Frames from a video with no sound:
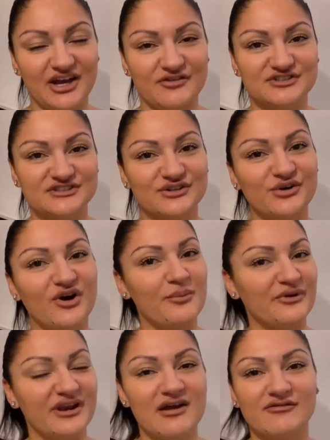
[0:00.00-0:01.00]
I've just caught
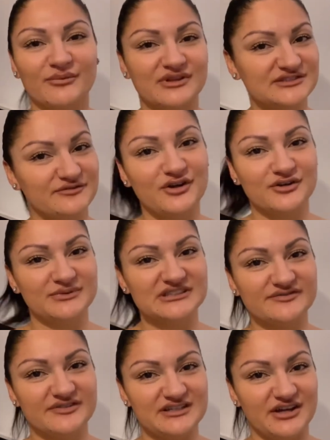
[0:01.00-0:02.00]
up on everyone's
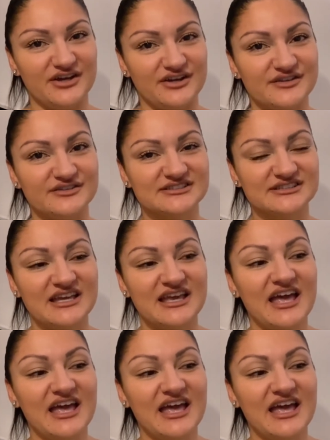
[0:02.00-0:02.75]
Vlogmas videos,